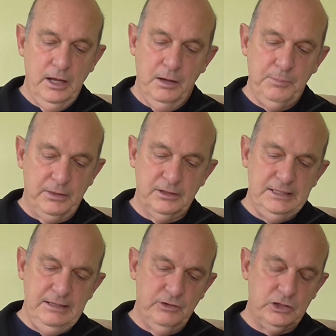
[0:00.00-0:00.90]
about the
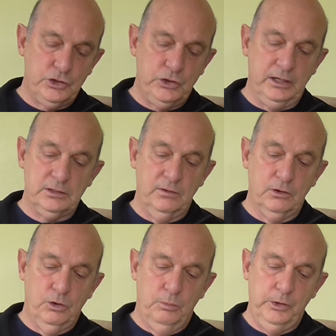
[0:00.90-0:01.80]
devious tricks of
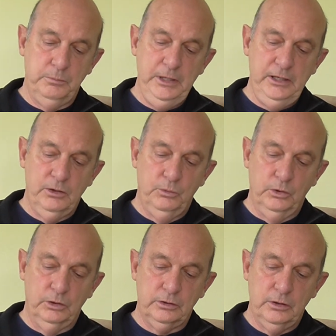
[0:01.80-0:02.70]
the corporate media
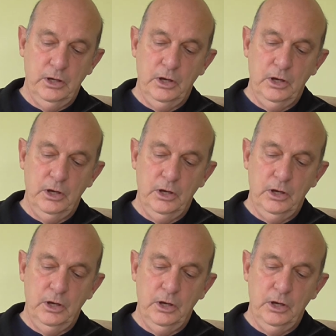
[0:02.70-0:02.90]
world,